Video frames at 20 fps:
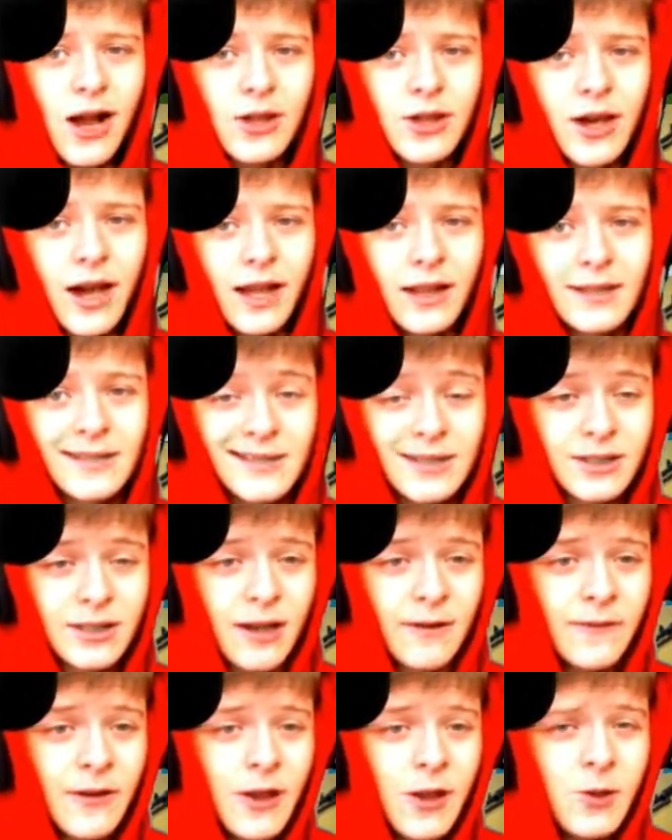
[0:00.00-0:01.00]
islands and
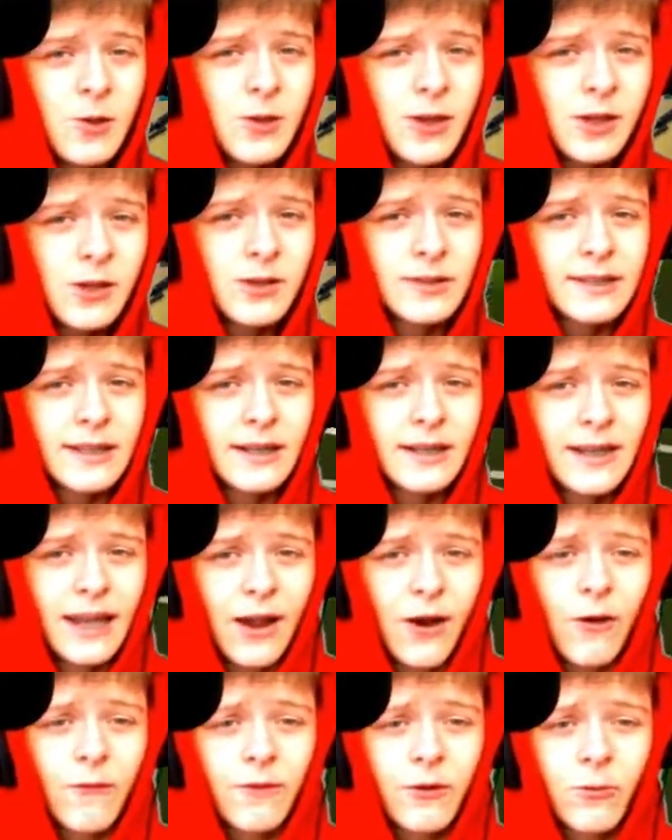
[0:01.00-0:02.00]
stuff. You can use it to
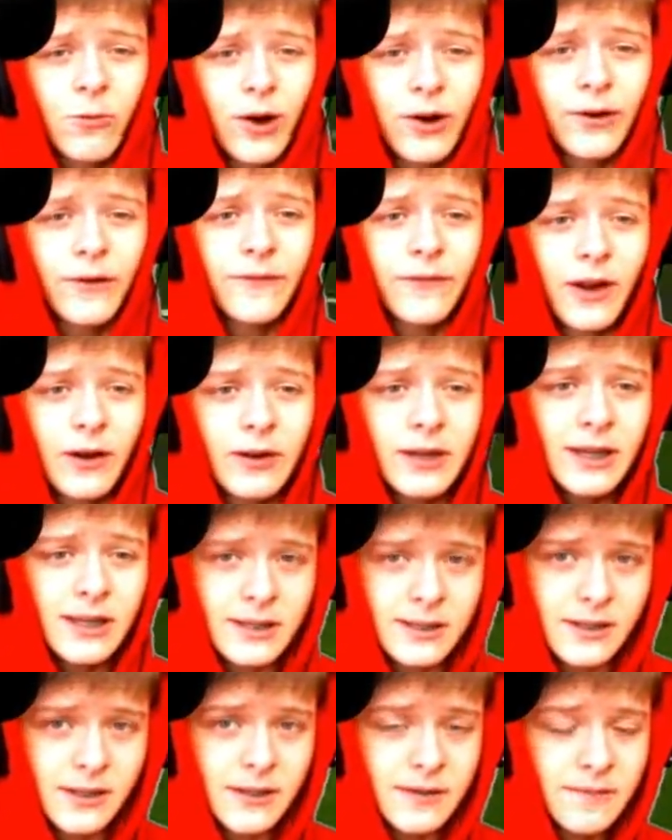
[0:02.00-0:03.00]
get over water very easily.